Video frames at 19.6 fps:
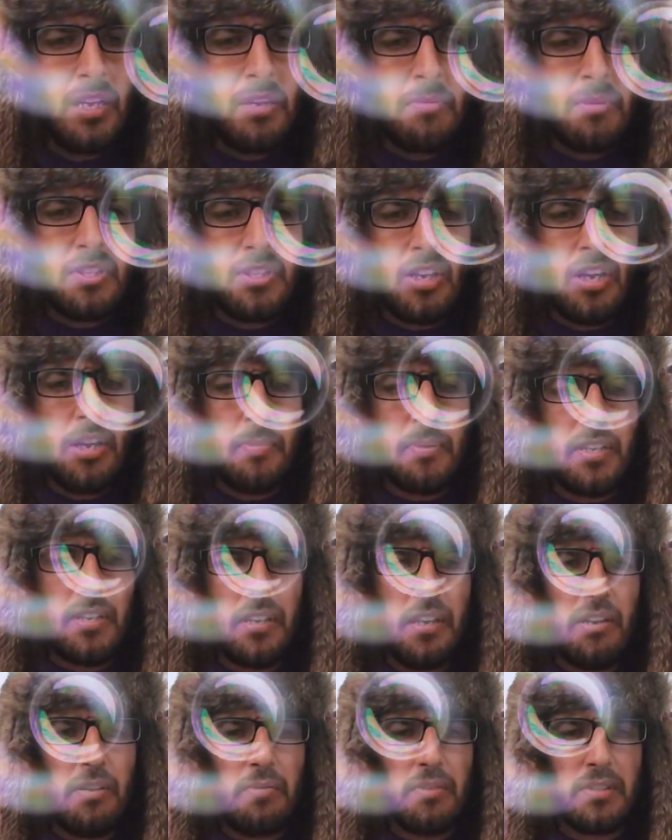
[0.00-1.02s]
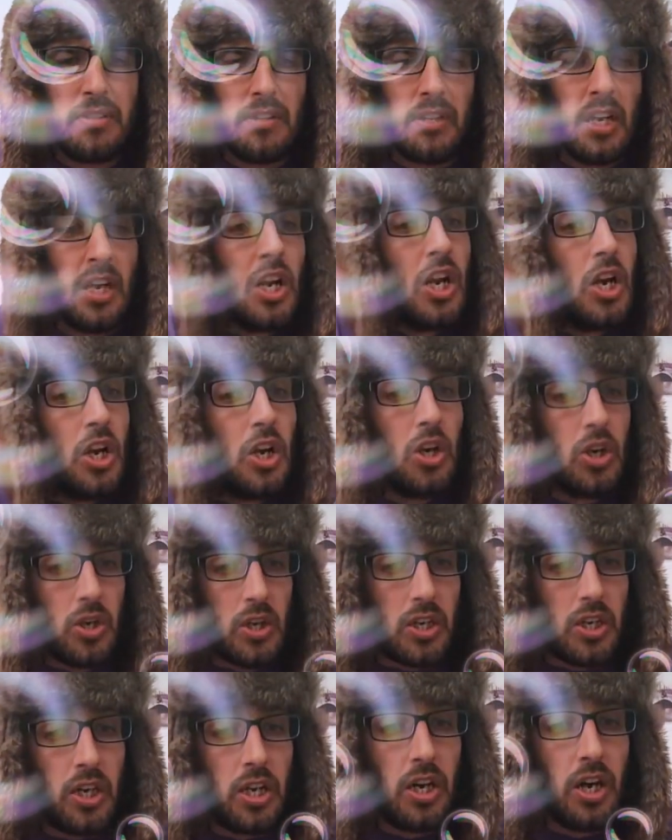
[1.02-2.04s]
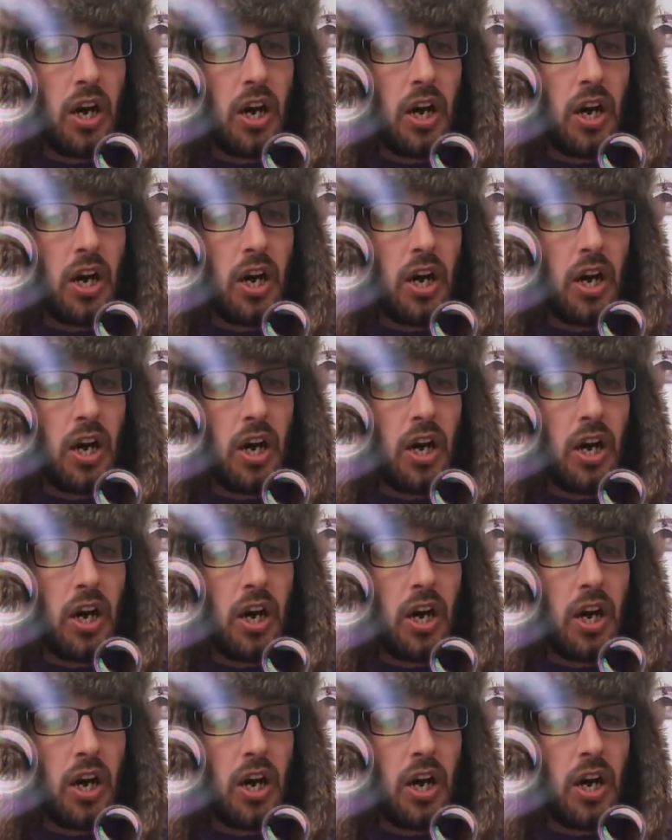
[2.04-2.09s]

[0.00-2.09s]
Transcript: "But Tiber, you know it wasn't..." "Look,